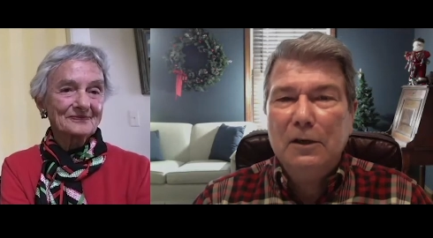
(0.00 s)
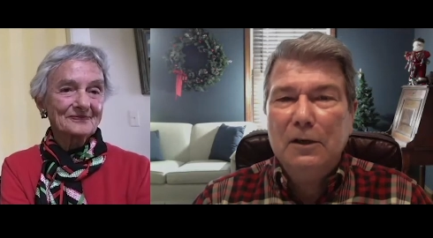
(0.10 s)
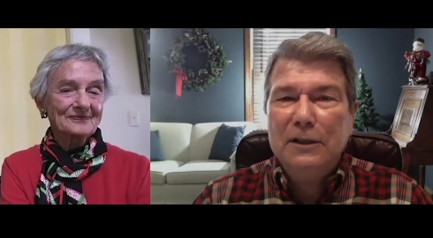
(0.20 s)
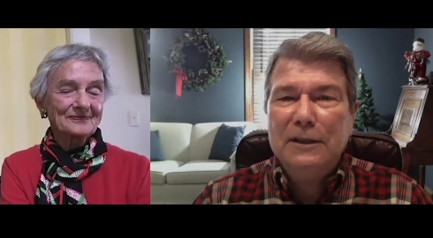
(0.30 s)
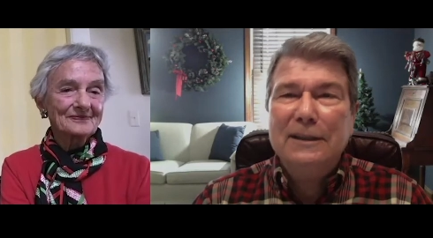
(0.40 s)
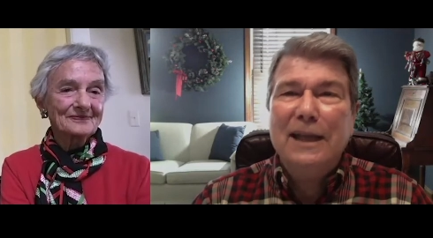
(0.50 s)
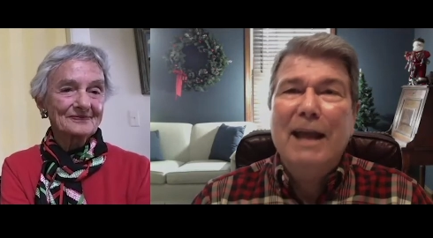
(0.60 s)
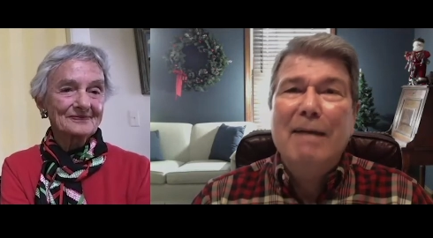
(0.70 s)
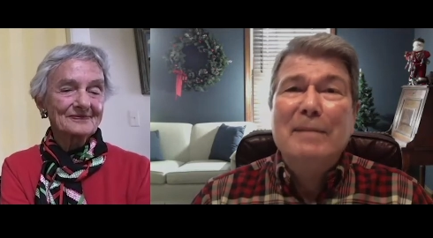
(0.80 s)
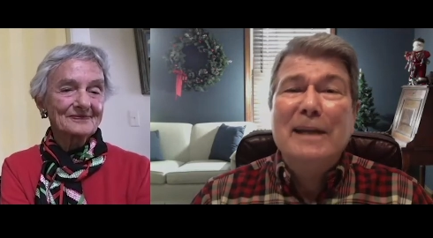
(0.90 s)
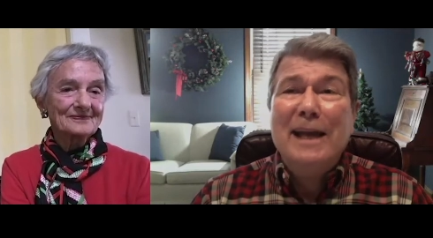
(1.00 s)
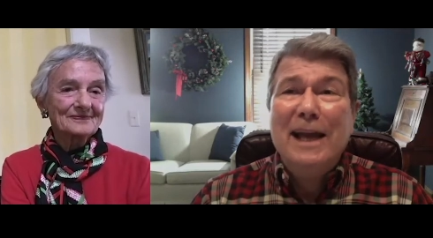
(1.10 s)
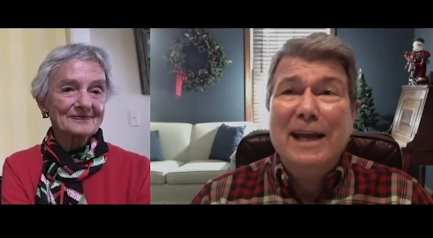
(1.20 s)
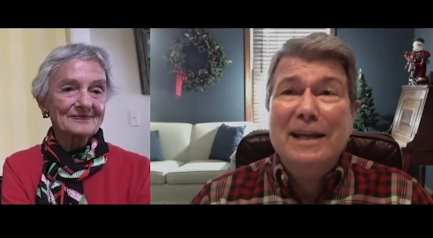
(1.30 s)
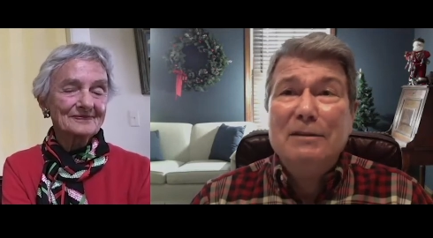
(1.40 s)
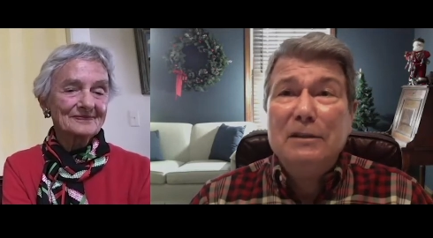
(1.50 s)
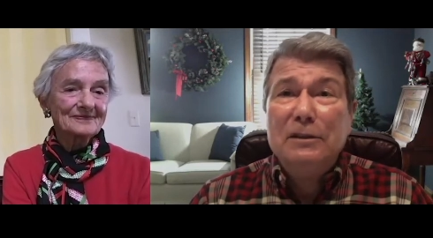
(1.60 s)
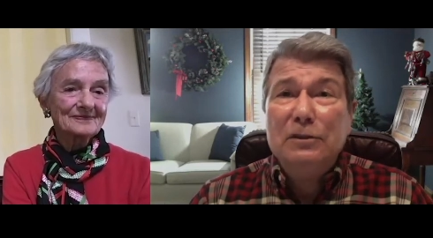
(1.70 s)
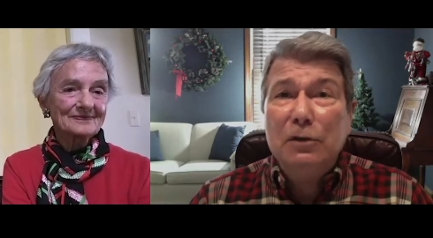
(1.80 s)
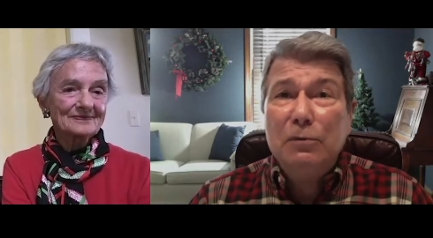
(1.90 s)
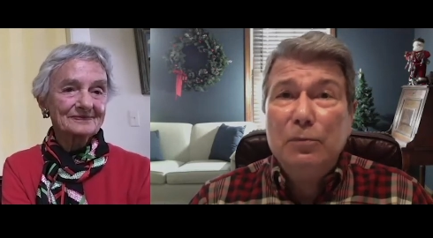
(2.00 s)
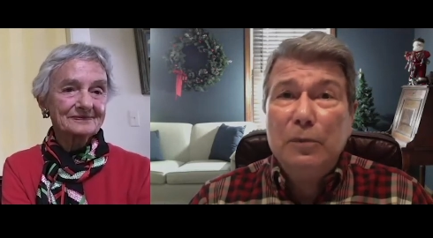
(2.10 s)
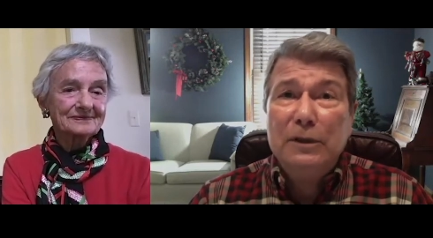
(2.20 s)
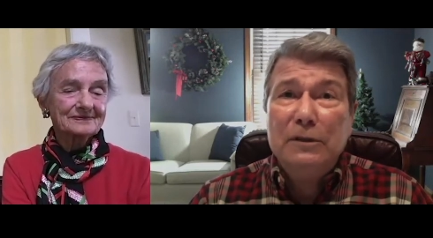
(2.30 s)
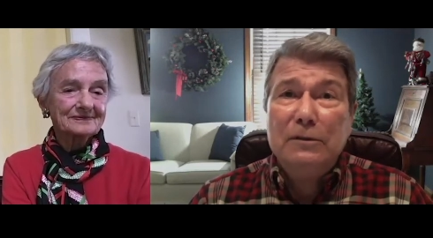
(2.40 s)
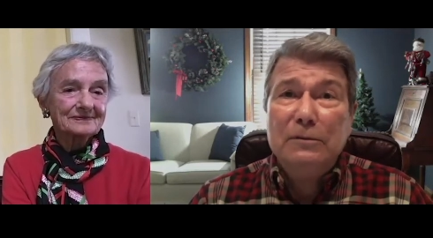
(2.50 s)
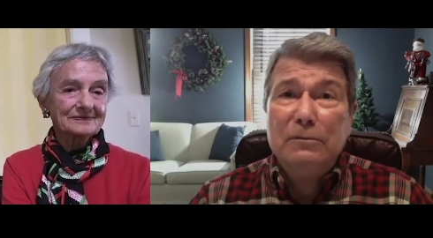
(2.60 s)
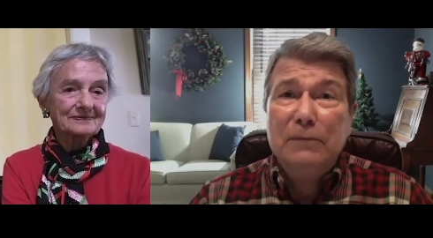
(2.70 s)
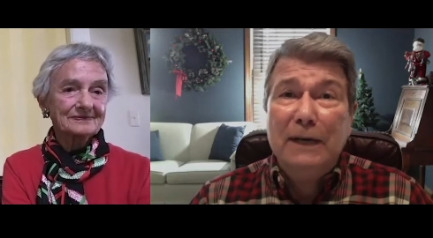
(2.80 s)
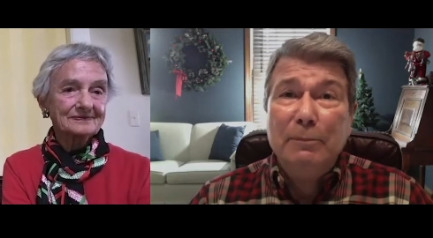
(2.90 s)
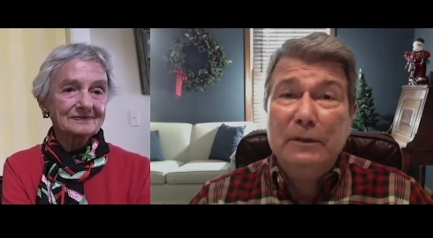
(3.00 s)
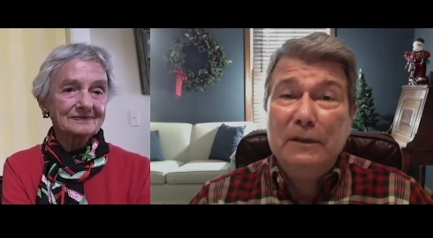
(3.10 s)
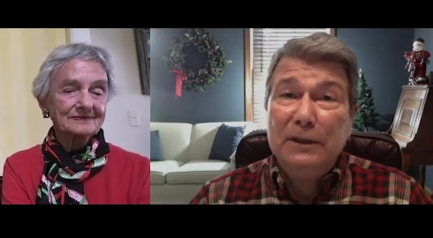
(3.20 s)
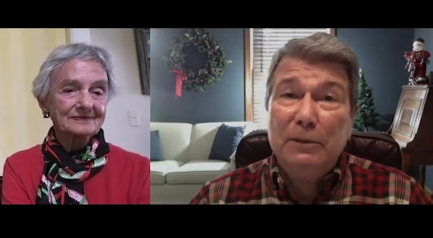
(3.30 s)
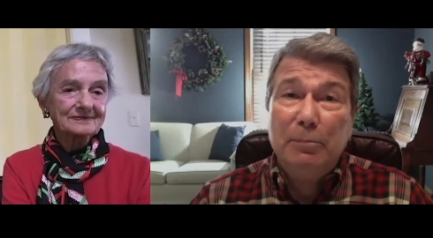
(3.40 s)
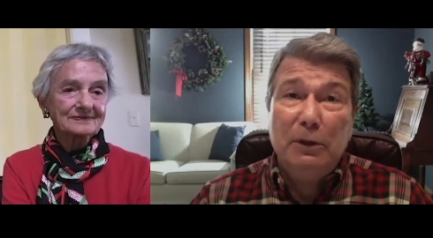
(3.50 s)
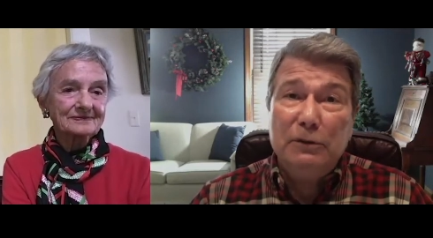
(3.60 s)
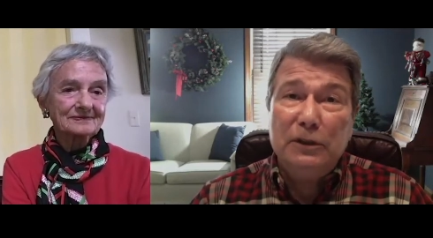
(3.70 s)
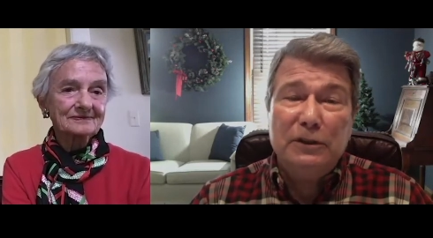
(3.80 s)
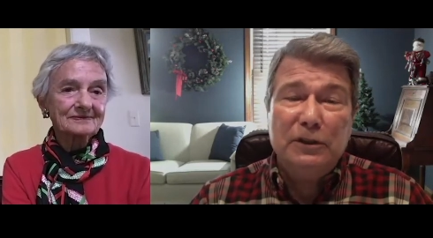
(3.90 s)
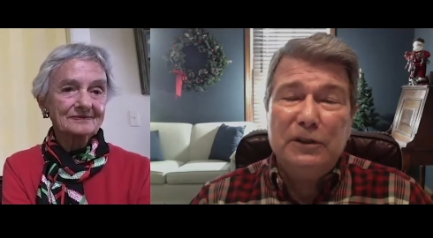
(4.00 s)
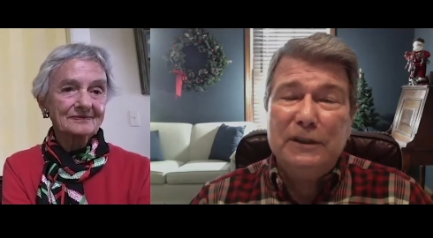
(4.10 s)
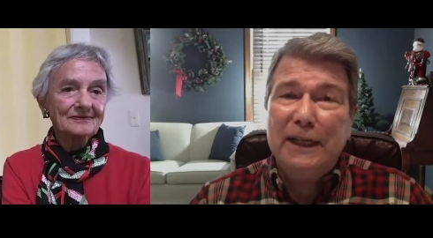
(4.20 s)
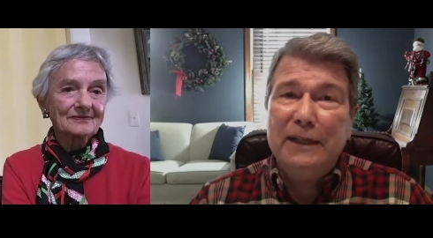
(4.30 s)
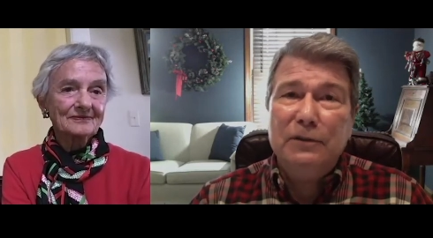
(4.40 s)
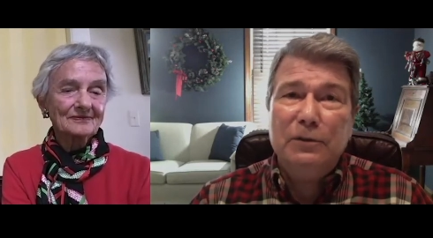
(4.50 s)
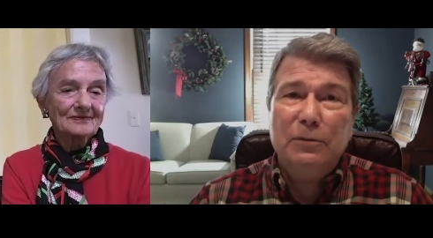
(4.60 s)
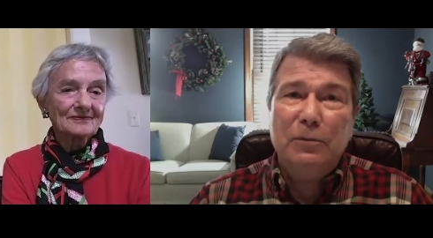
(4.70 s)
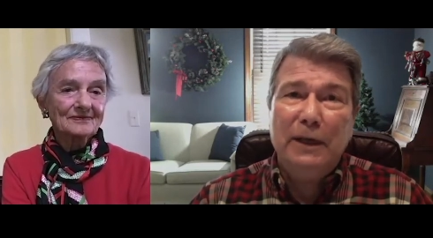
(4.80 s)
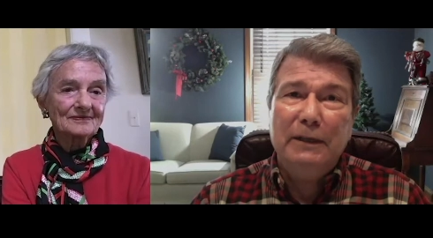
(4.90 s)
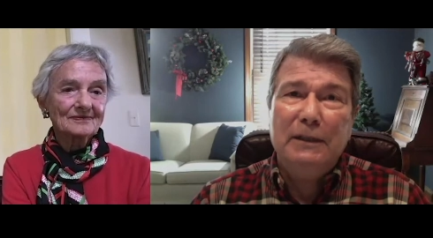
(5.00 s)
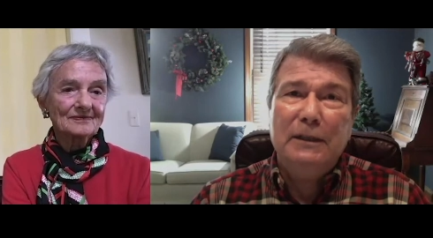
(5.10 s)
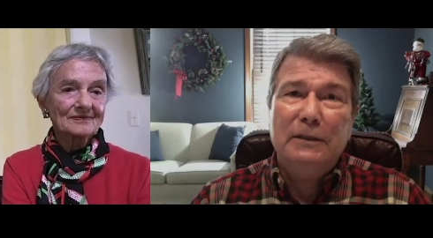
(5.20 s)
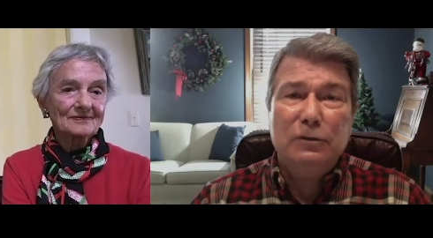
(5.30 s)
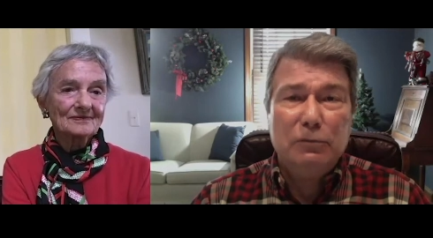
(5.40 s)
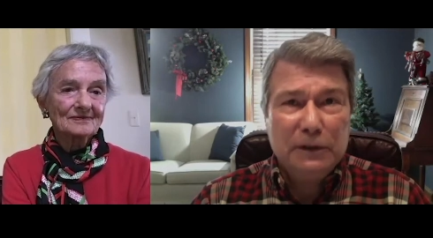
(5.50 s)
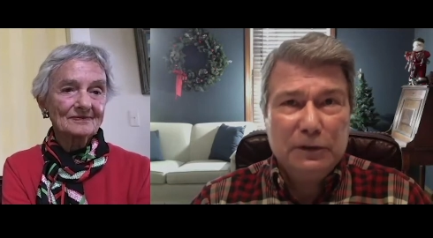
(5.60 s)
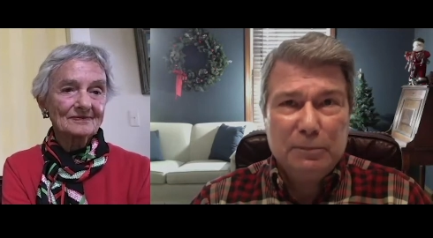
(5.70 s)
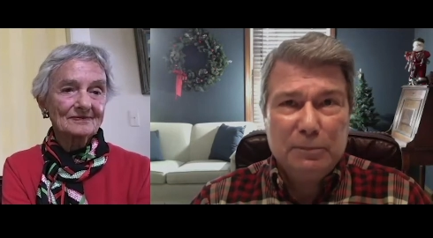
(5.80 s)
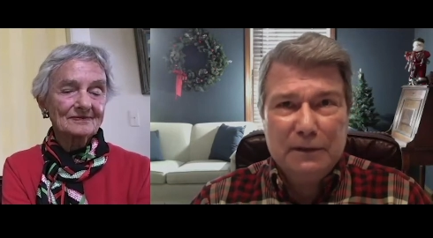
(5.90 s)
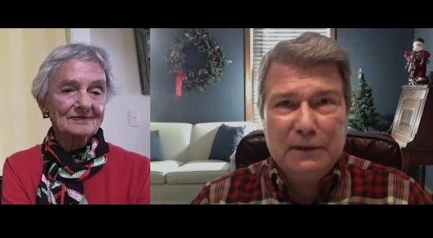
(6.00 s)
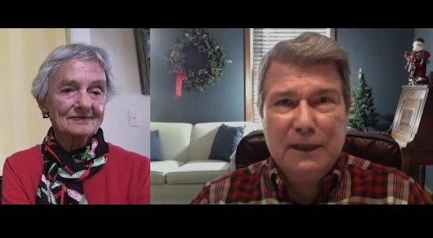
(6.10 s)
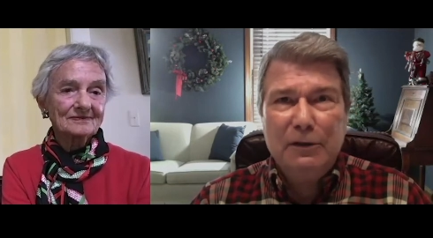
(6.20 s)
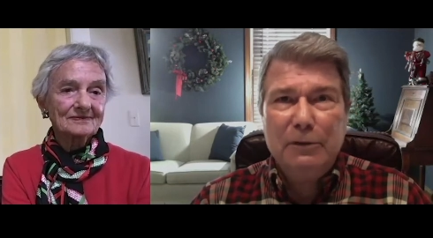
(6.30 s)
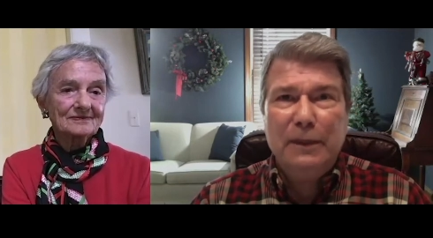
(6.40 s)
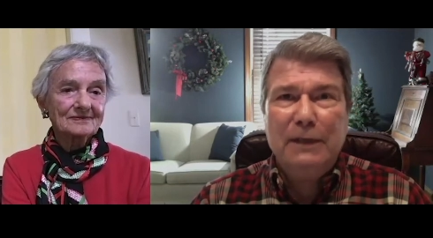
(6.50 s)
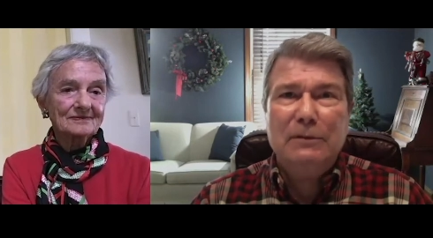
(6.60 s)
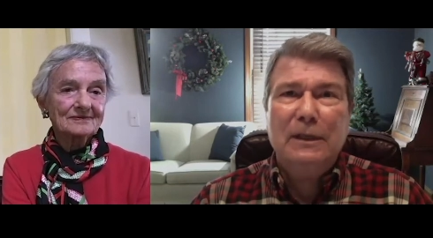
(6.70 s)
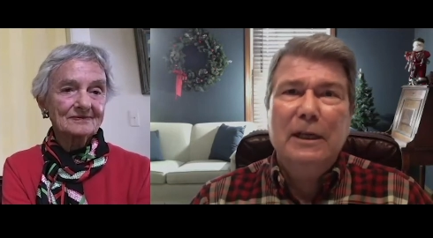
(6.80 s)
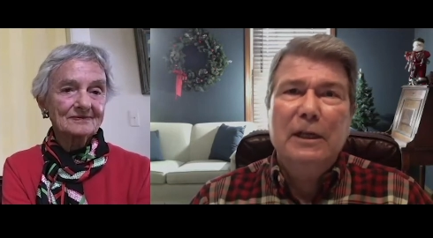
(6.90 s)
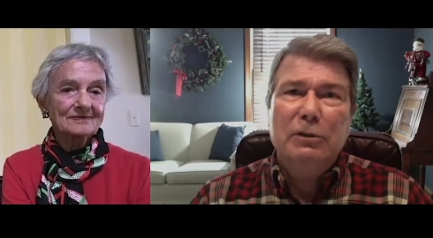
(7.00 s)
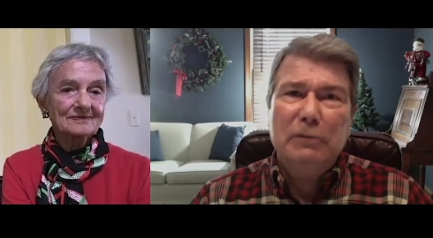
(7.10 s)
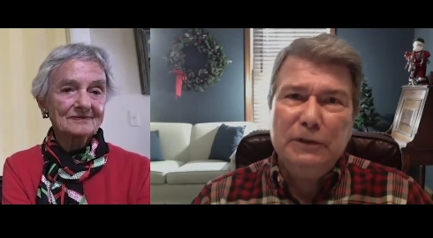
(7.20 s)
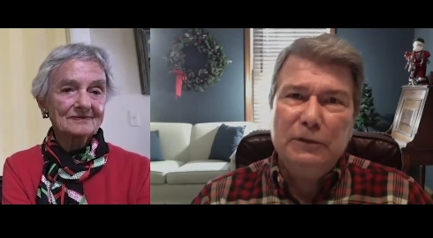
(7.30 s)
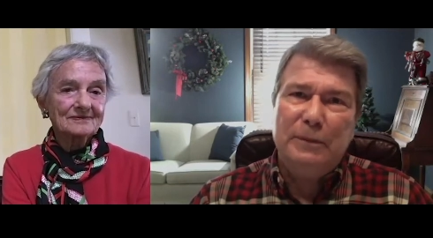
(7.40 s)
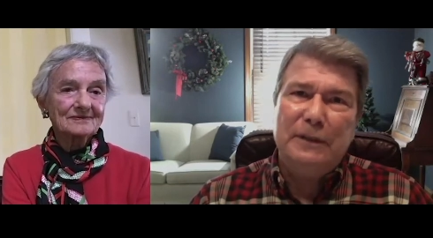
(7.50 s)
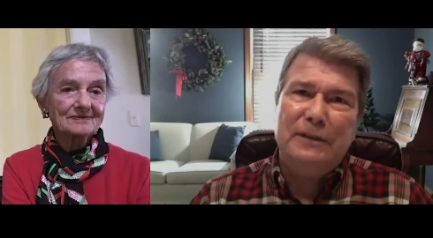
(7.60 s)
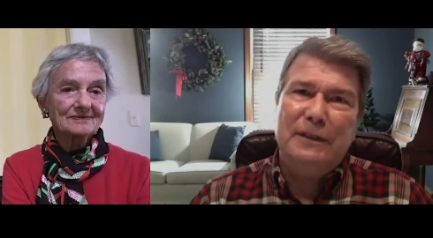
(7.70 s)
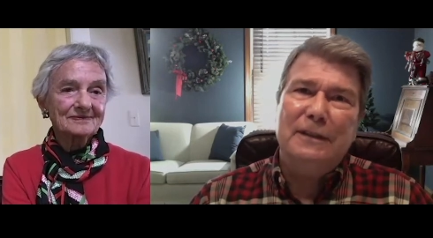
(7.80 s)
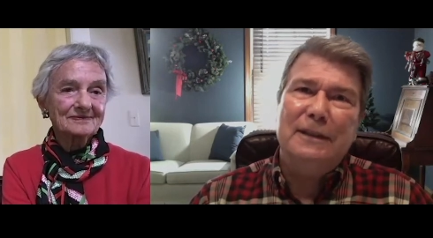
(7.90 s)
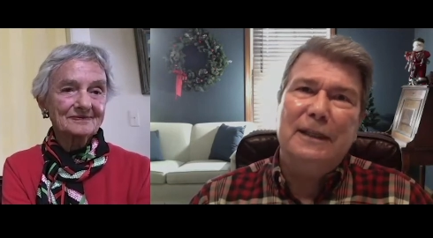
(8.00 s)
Speaker 1: on it. And, you know, we're rapidly approaching just days away is Christmas. How about Christmas and,